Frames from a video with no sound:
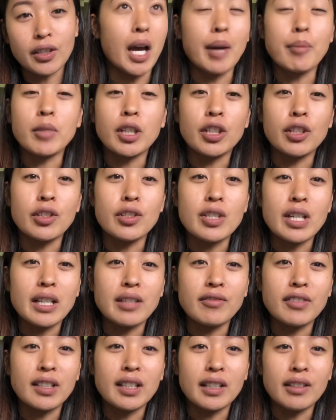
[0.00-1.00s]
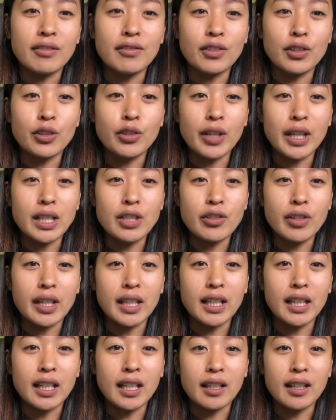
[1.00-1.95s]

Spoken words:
I'm a huge advocate for crate training.